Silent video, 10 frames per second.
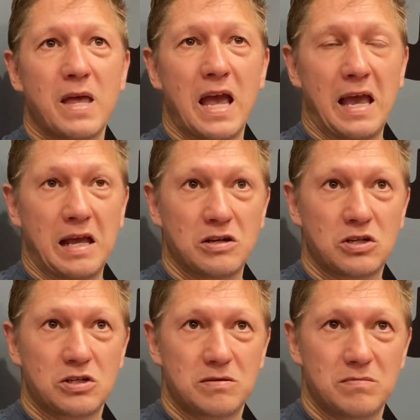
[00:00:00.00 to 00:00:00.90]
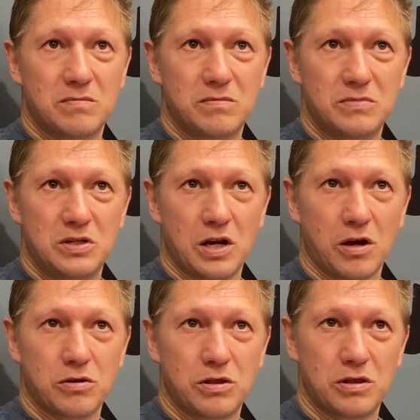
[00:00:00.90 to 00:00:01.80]
and, you
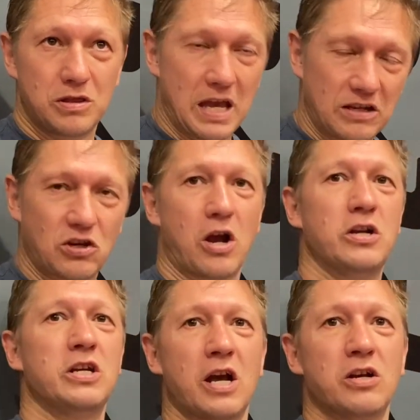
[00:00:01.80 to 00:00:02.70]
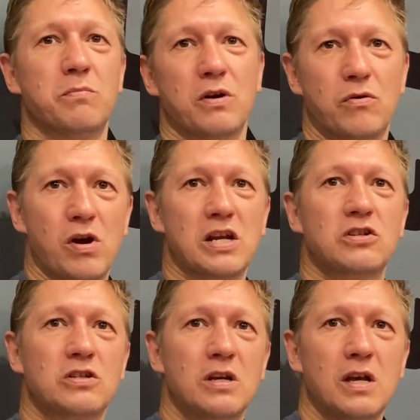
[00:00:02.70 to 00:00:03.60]
know, that's only going to
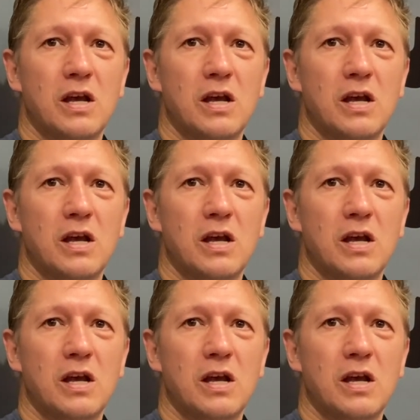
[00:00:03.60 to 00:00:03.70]
progress,